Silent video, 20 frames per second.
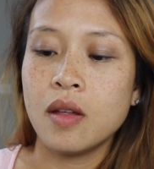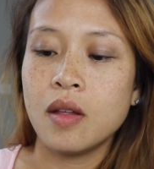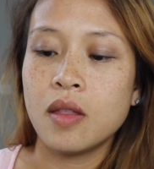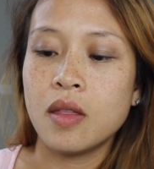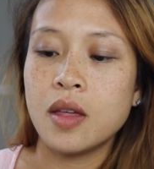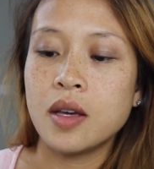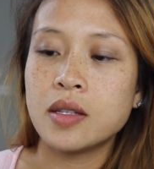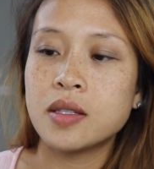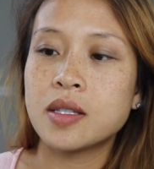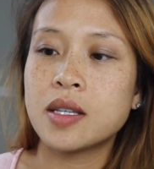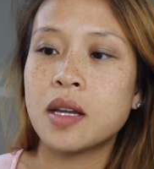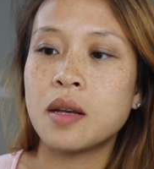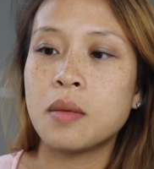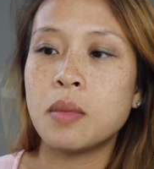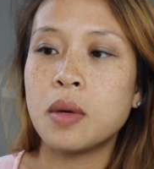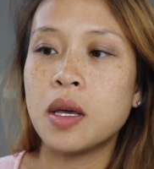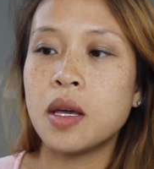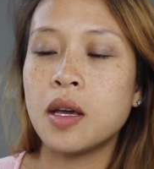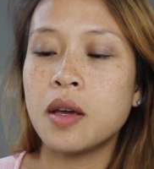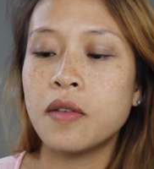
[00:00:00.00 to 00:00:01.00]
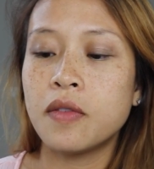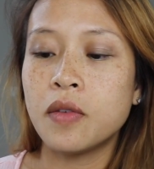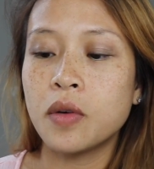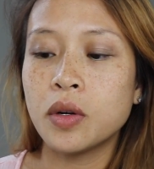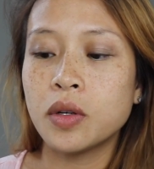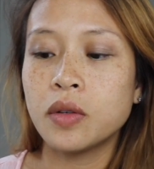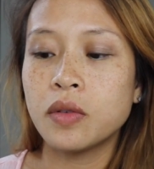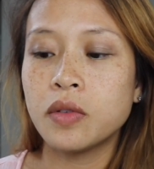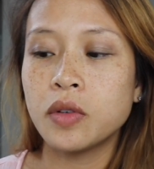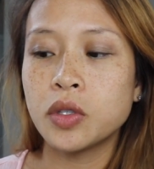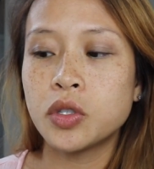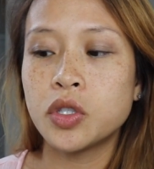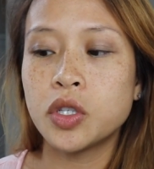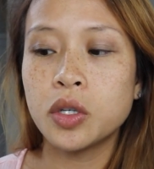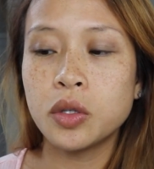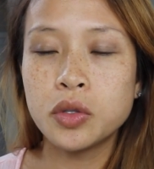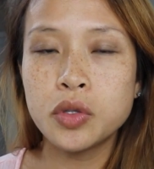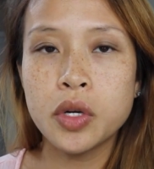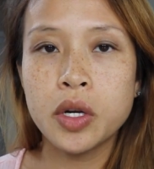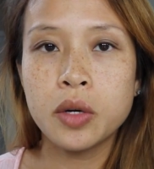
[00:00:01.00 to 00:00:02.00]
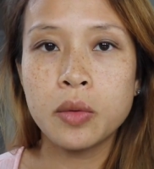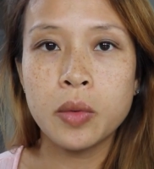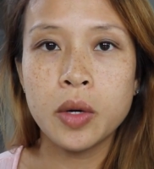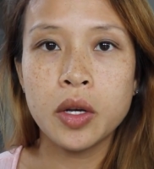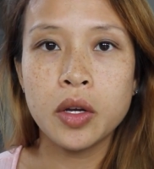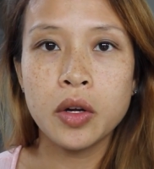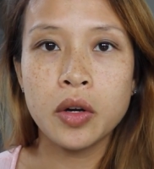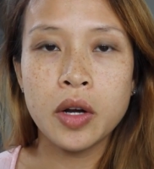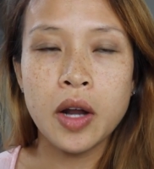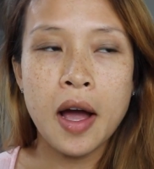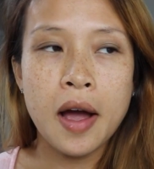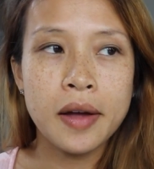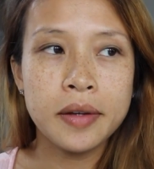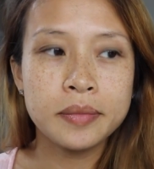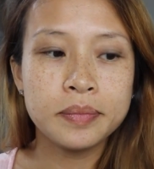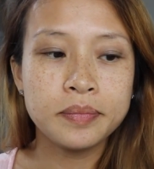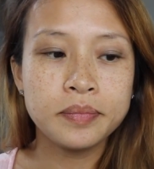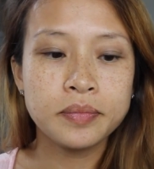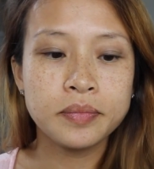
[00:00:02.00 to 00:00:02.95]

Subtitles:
things can be for children when you're not